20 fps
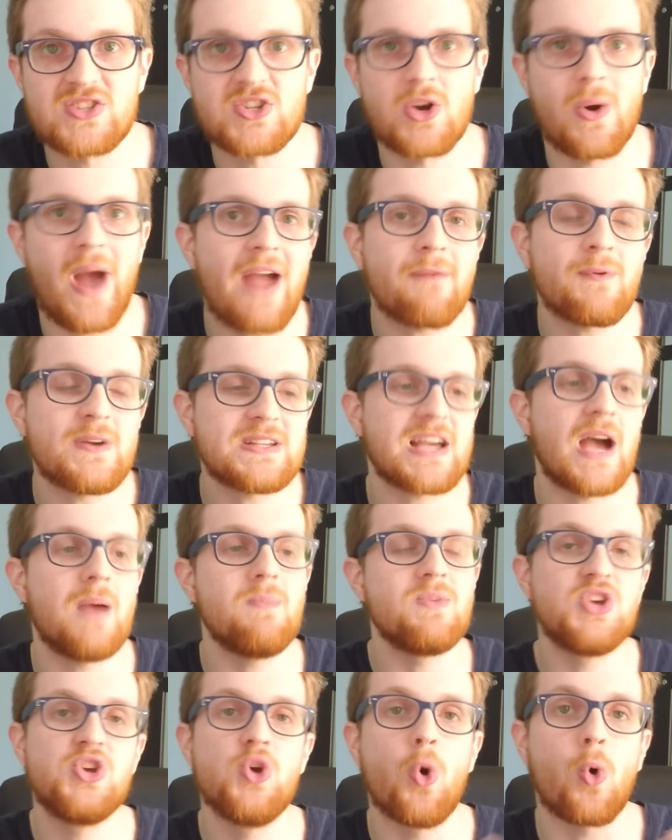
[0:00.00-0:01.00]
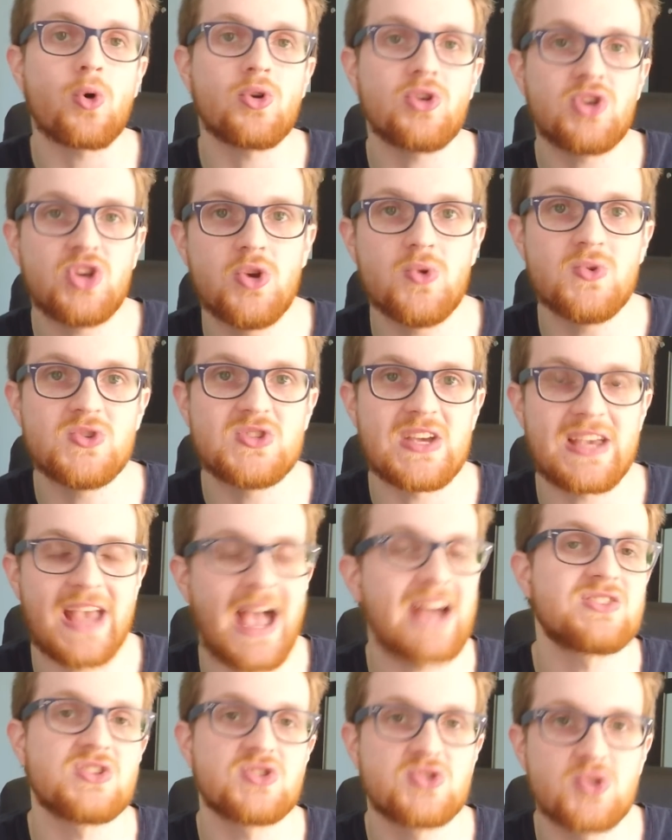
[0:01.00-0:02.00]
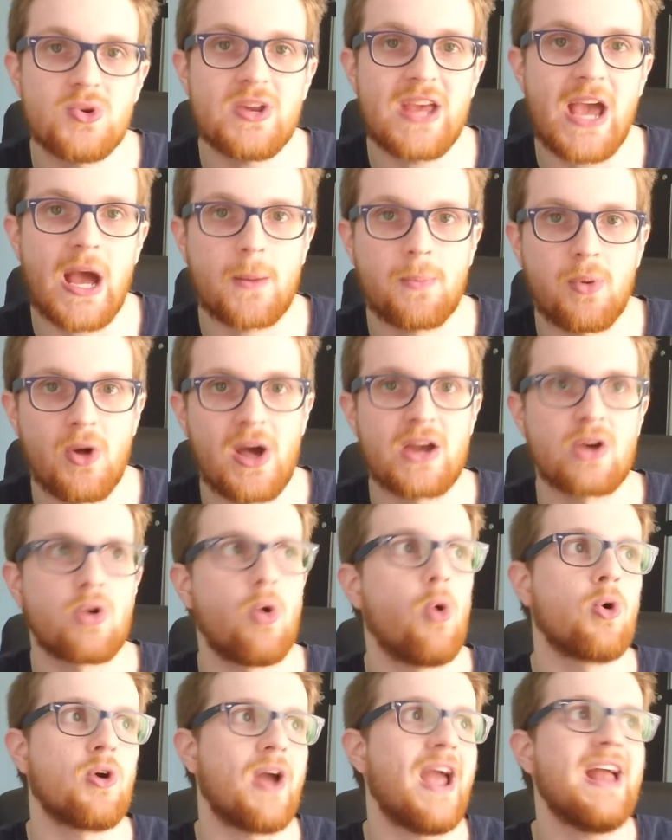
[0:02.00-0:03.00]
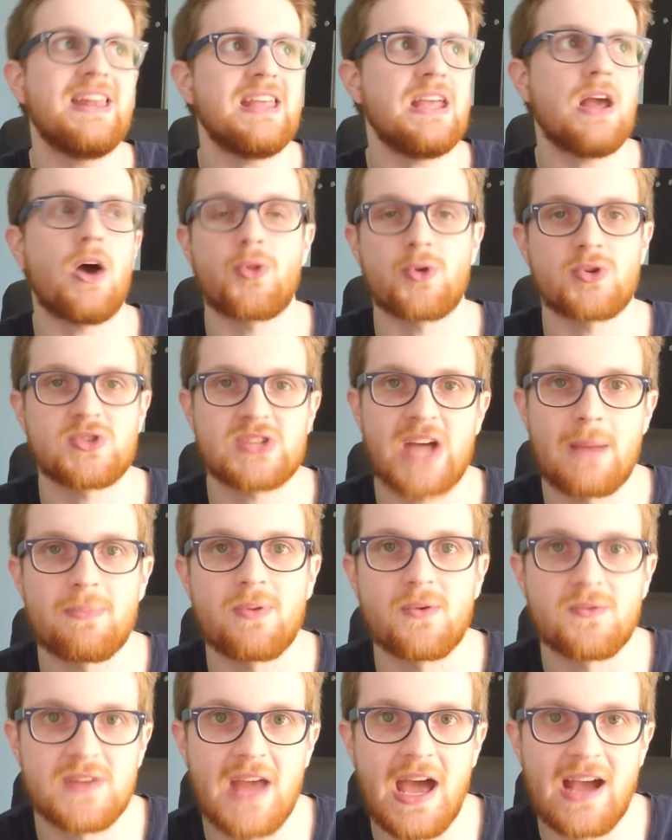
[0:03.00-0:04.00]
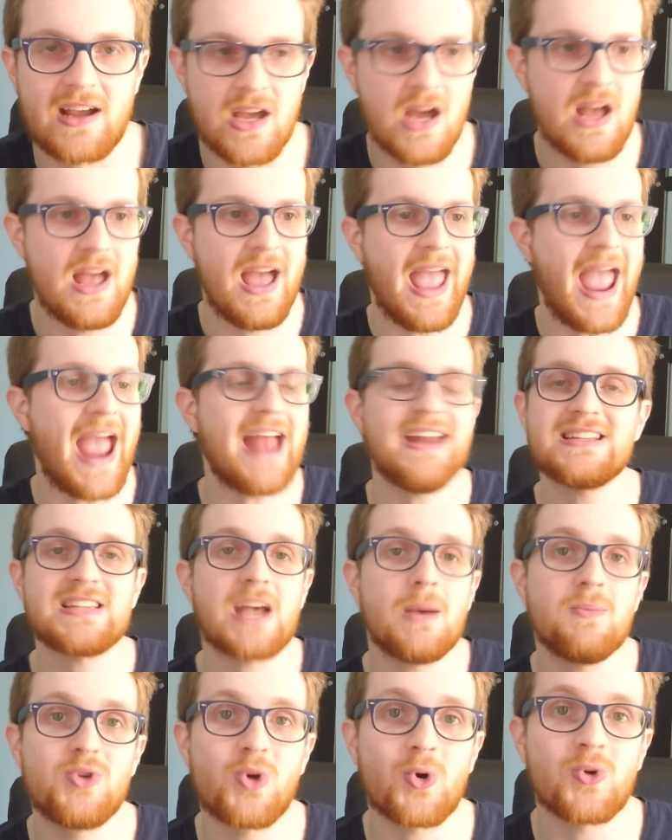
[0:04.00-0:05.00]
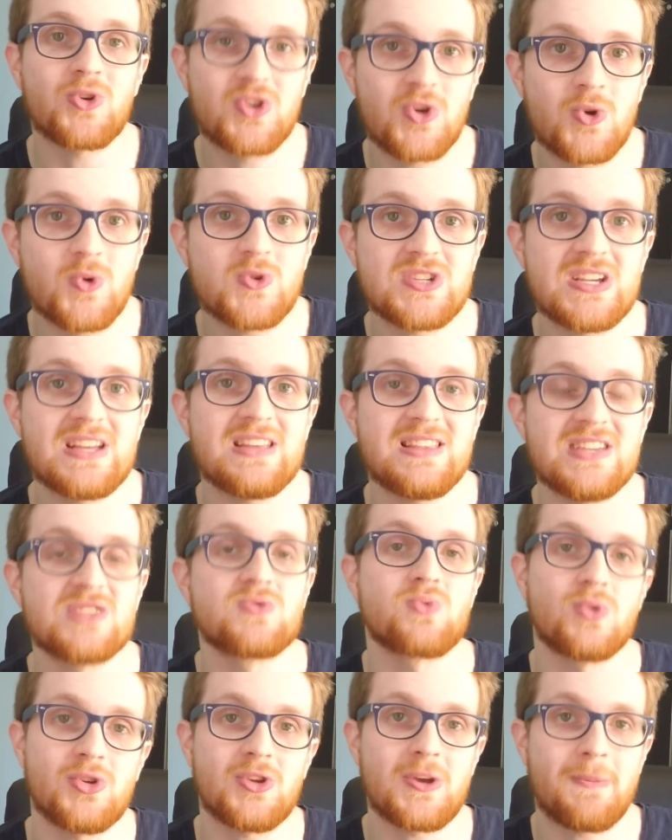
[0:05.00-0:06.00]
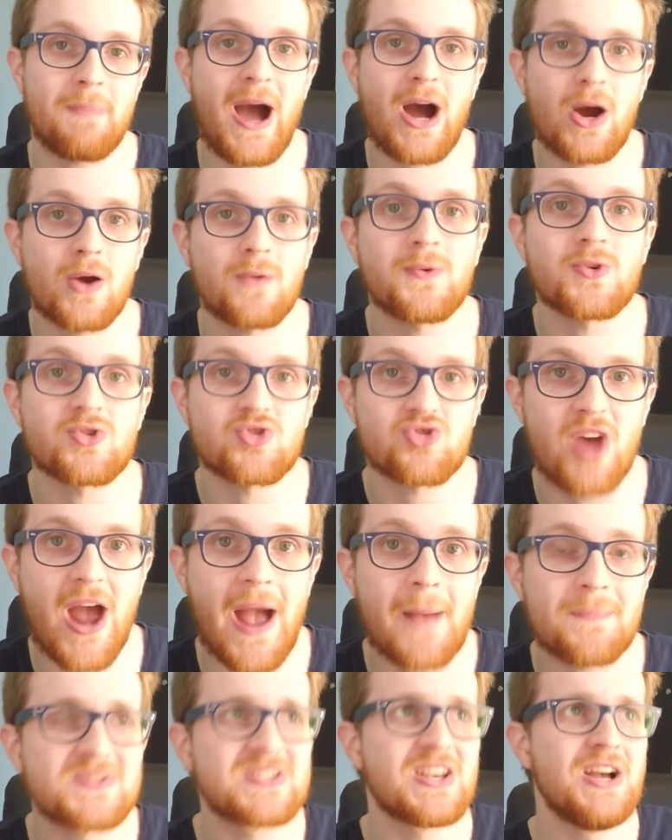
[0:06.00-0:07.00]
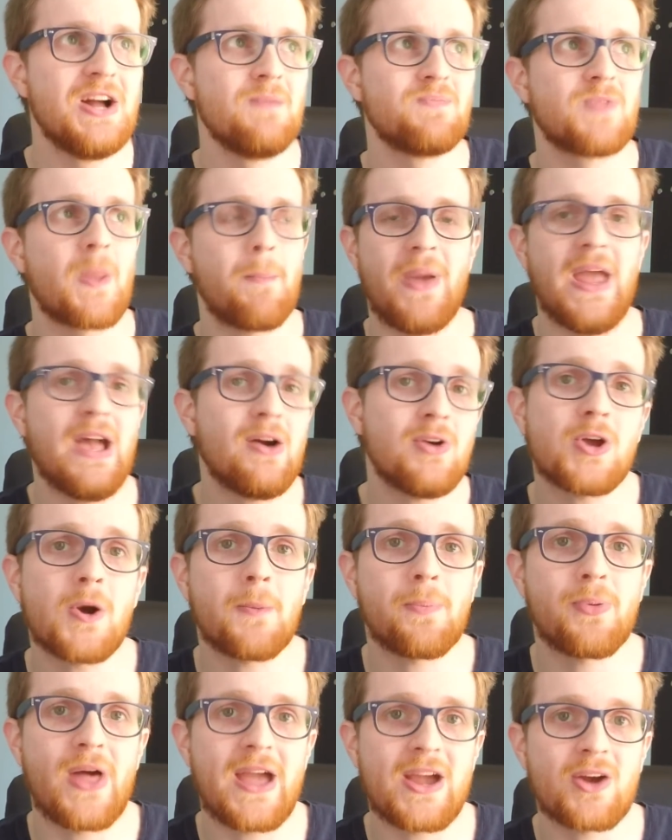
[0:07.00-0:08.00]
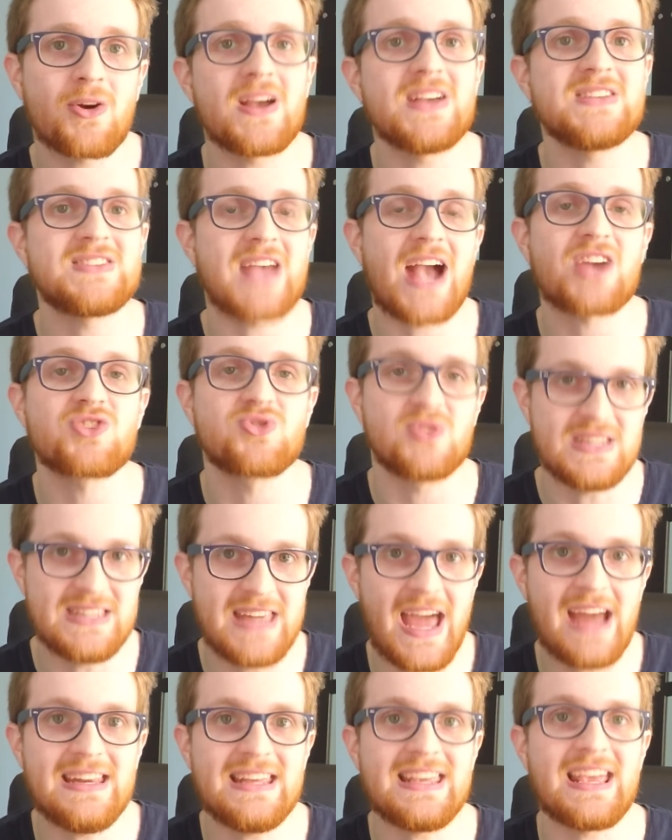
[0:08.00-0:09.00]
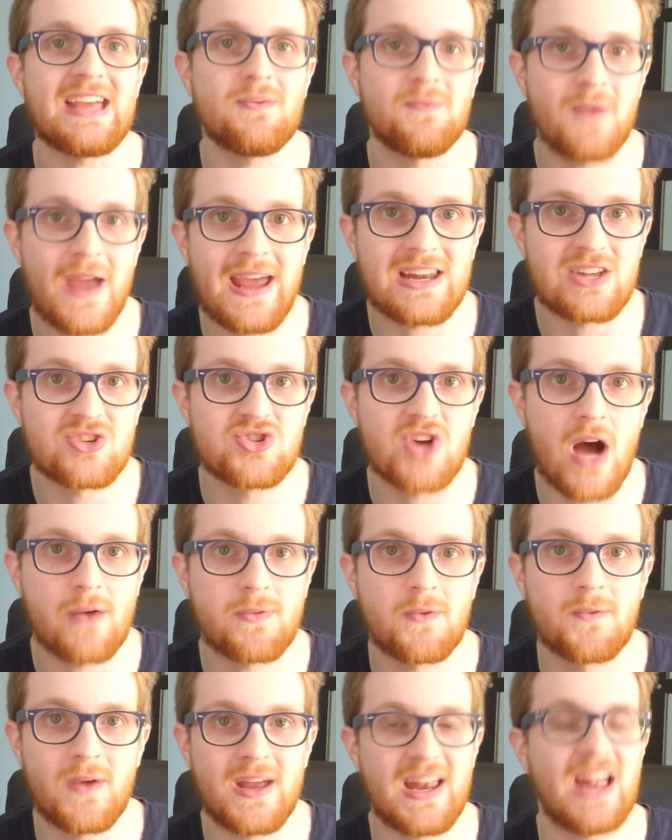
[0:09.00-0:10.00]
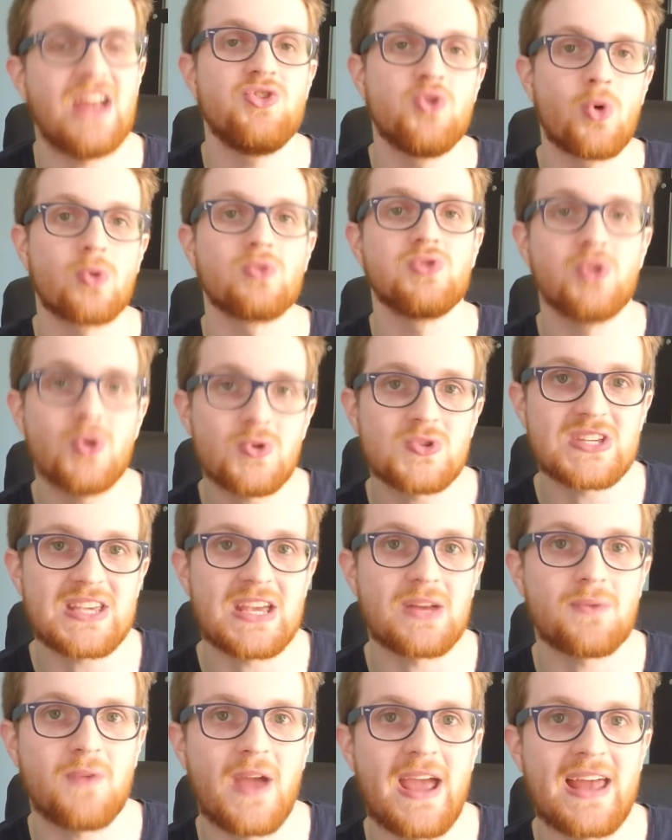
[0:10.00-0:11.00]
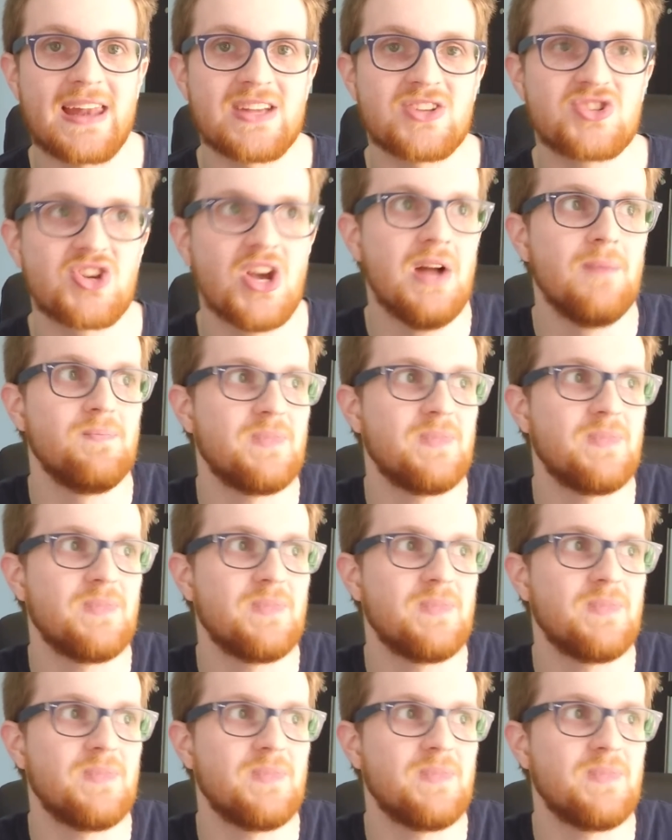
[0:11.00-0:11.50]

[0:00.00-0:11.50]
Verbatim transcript: So every time you're using, as a Zodiac player or any other type of deck, anytime you're using these really powerful traps, the Paleo player is actually netting advantage off of it, and you're losing advantage.